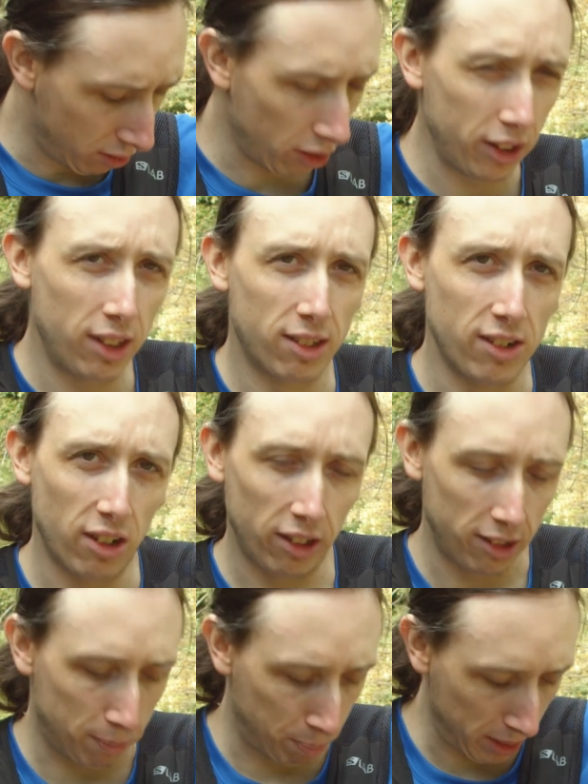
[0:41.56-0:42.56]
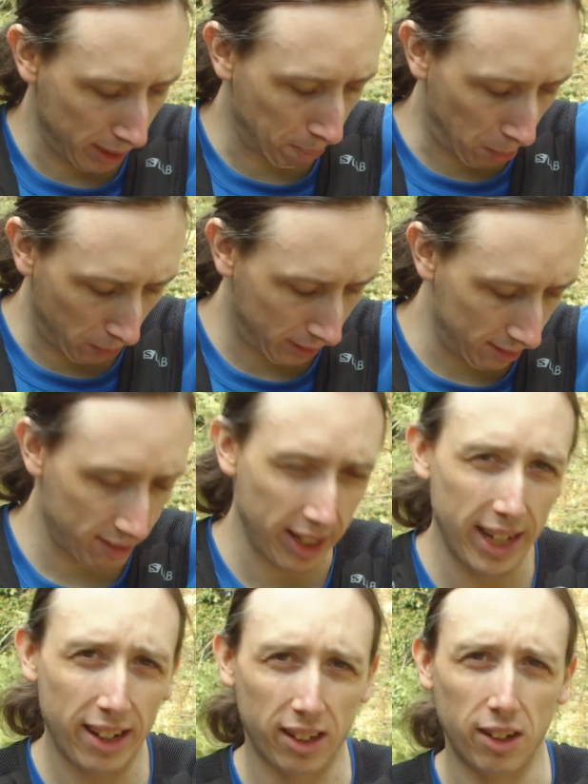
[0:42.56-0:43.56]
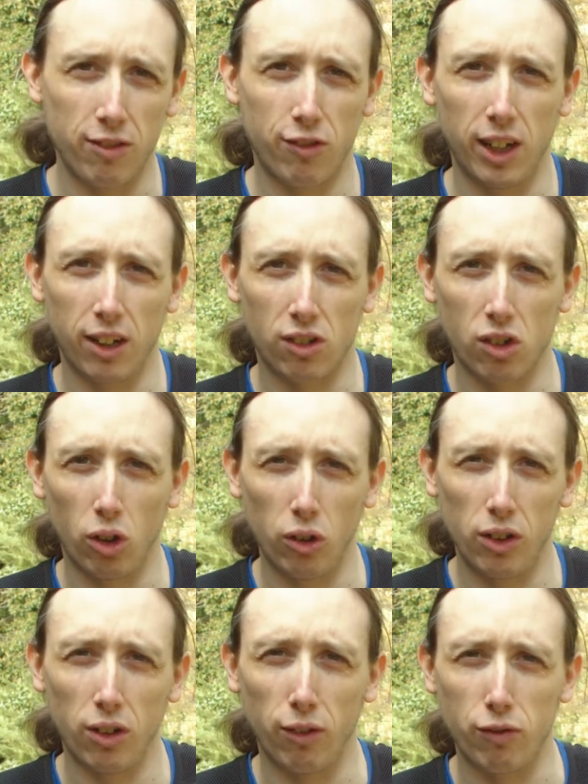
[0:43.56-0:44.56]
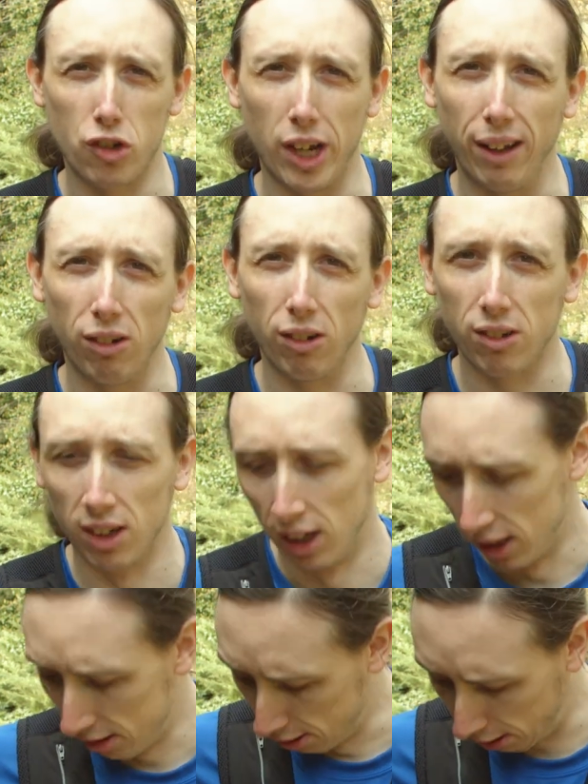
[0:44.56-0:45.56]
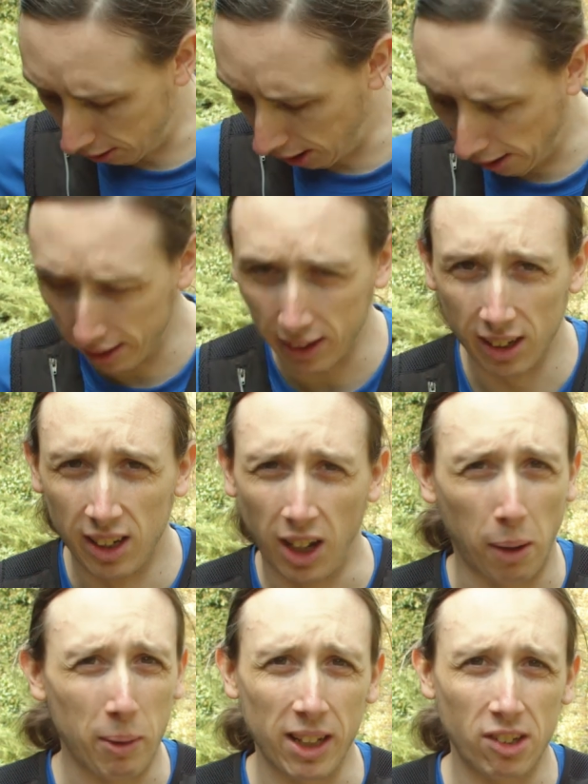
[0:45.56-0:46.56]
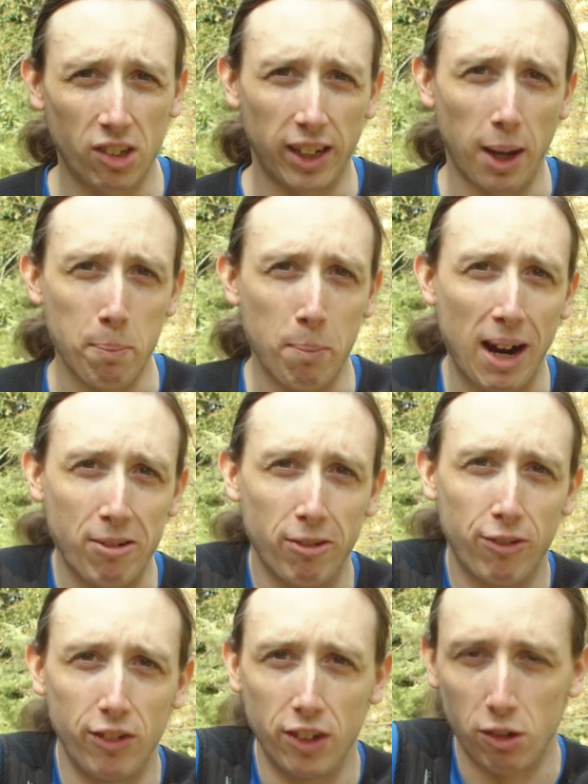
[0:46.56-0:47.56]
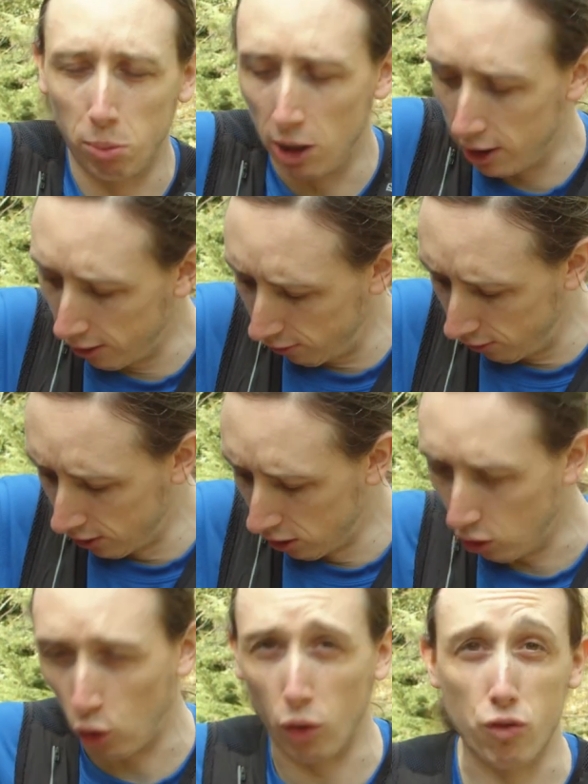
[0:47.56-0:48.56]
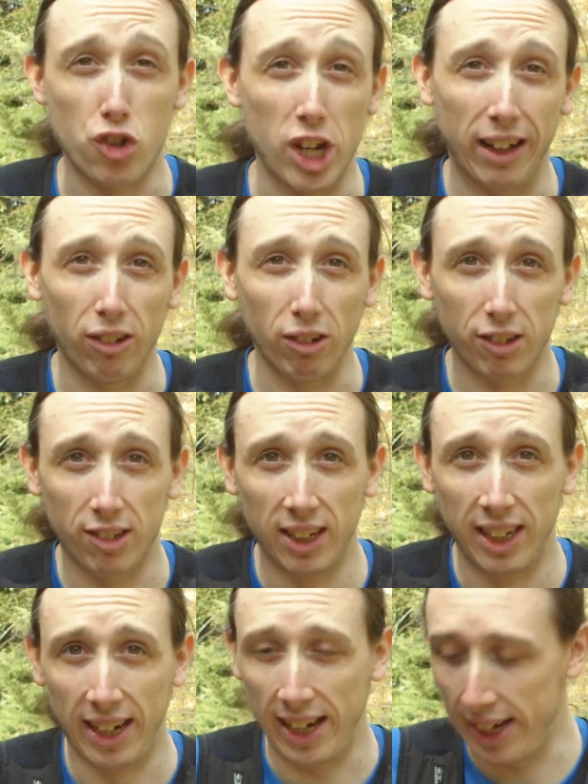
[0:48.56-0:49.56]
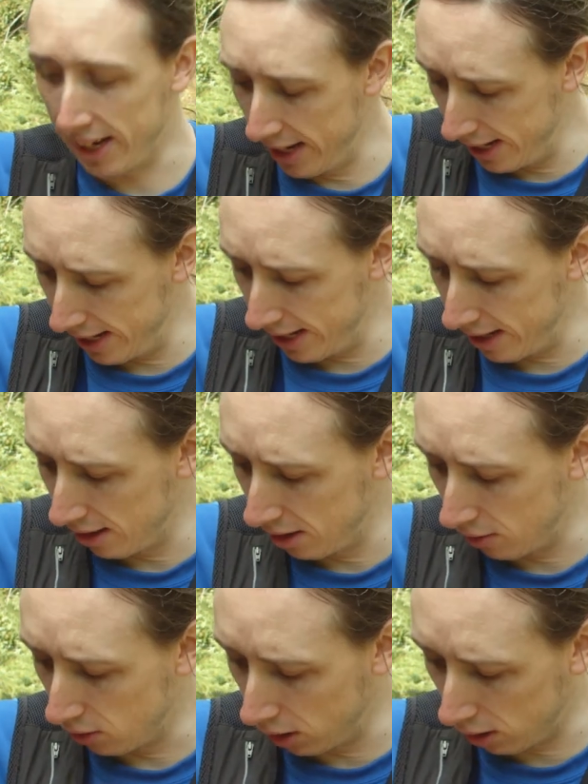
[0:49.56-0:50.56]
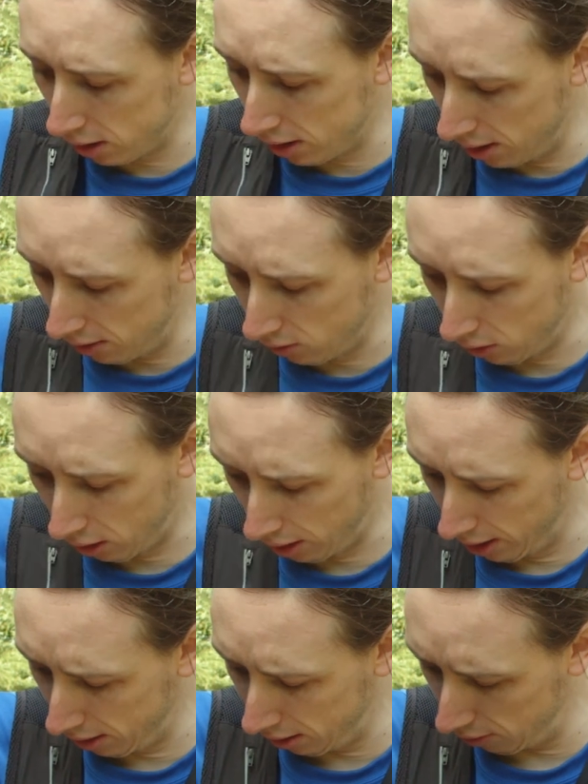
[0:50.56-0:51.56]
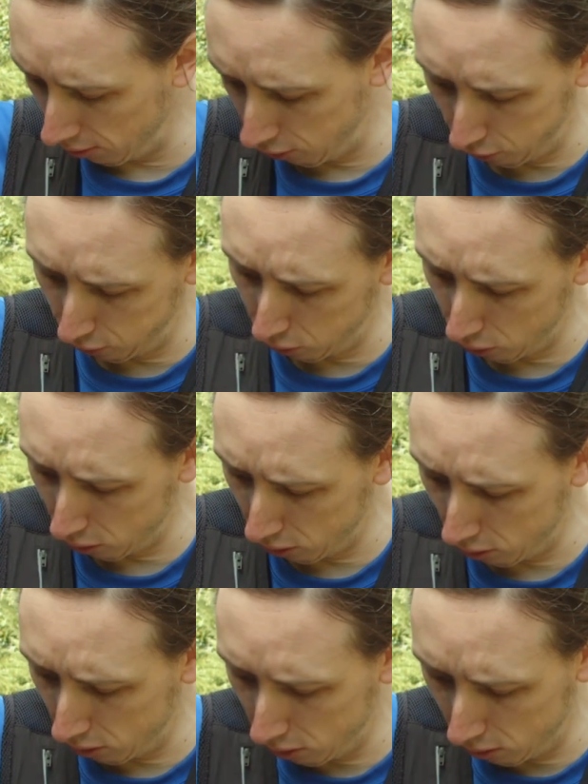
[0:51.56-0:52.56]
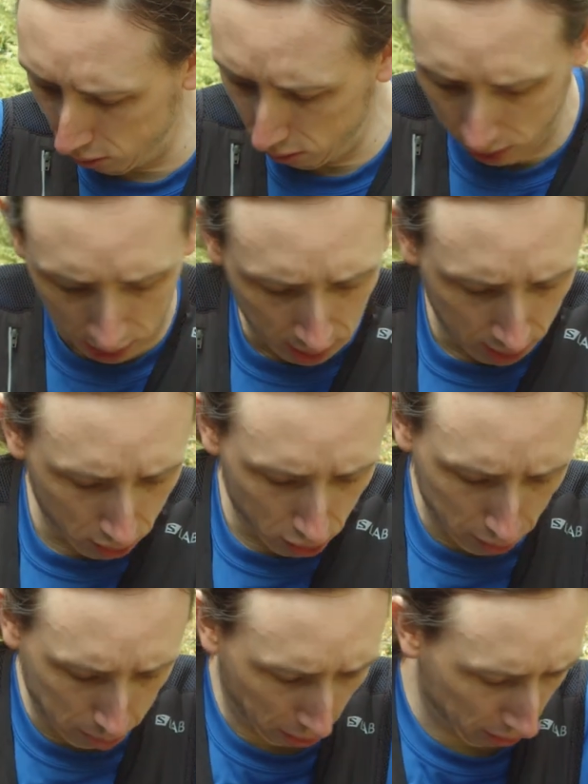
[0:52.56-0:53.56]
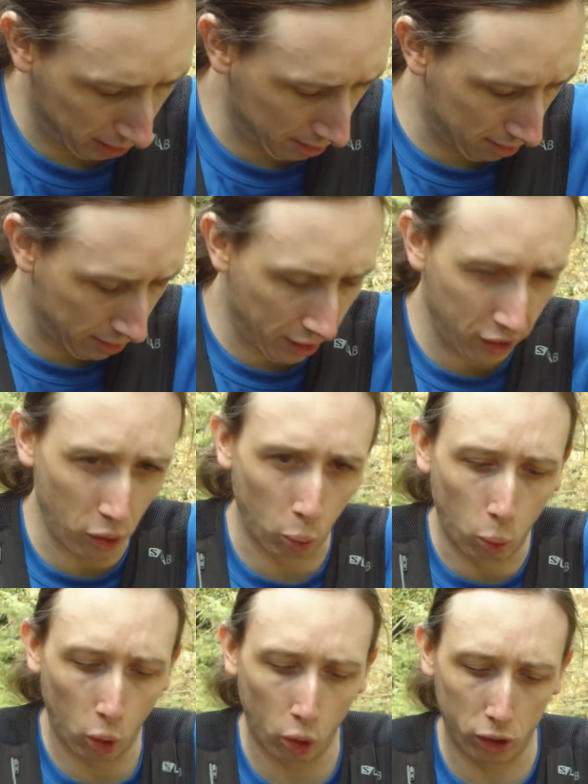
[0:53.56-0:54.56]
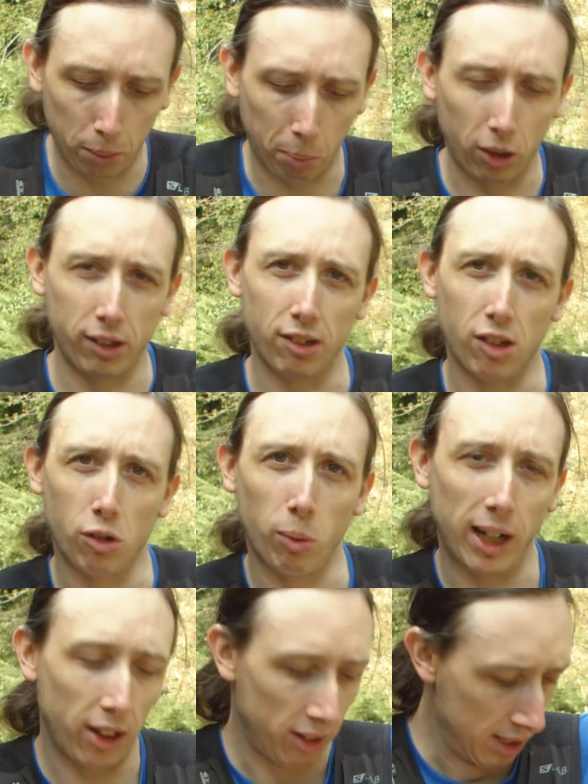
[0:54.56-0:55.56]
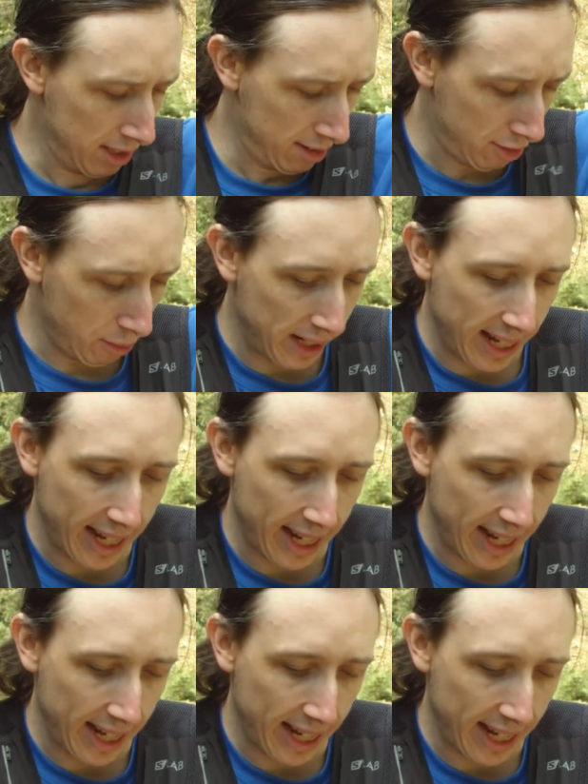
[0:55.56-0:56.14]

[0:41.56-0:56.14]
these nice big pockets here. I can fit a ton of gels. So like I managed to get a marathon's worth of gels in here. I think you've got like two pockets and then the water pockets as well. So in